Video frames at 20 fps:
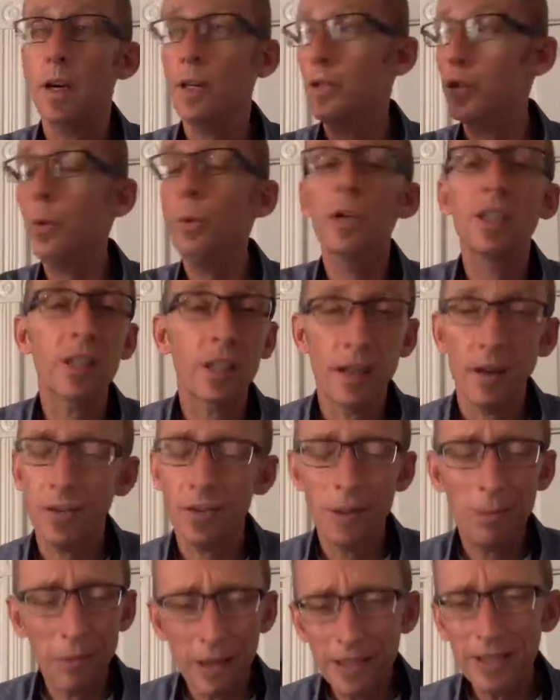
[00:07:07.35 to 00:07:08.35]
2 weeks later,
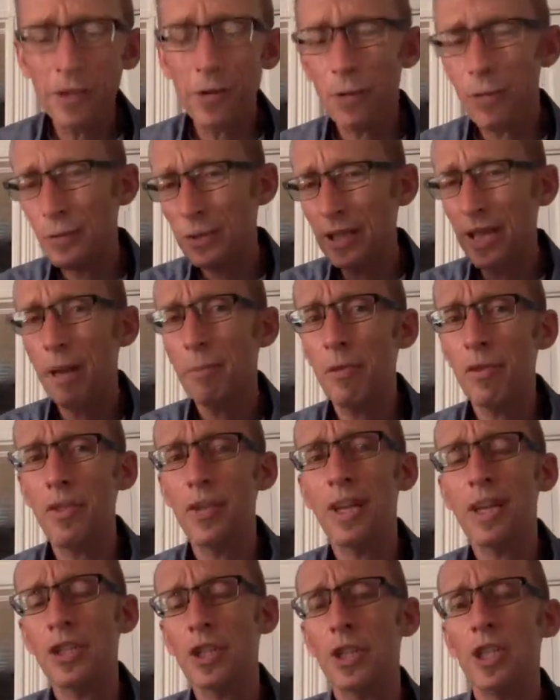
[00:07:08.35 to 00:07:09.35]
something like, those type of
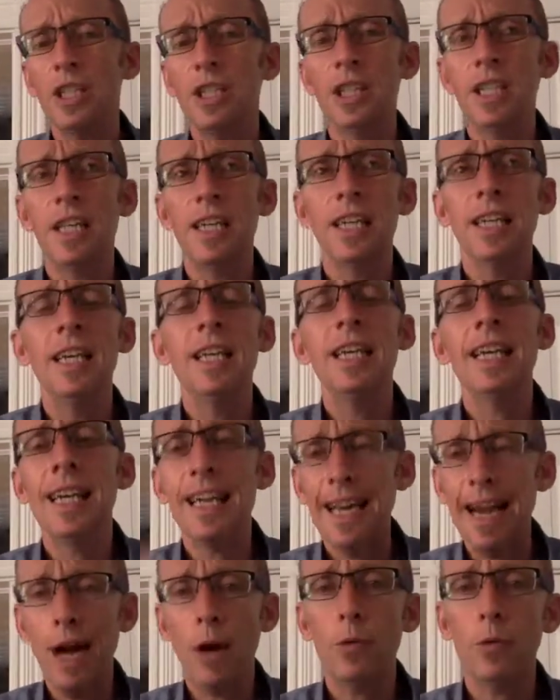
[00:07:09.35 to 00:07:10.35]
things. You need to get
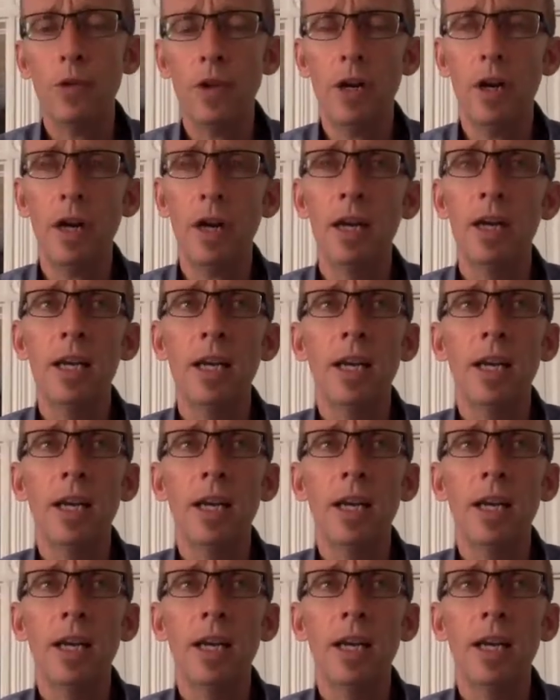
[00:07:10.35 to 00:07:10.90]
it out there.